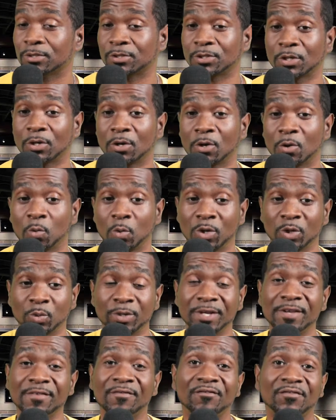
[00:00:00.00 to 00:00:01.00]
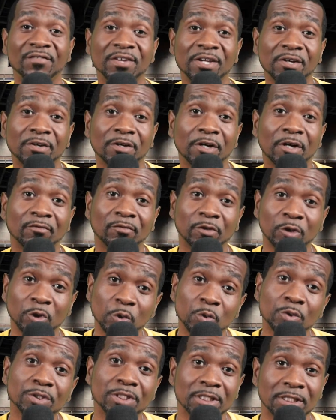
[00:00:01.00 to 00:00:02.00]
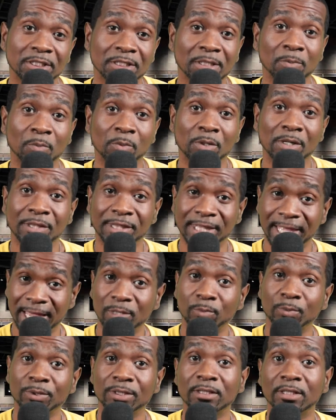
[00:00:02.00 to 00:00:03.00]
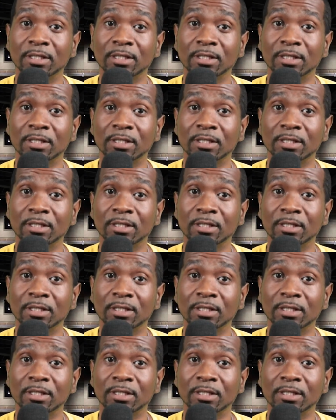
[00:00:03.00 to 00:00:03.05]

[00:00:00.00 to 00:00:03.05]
So when we fear of losing someone that we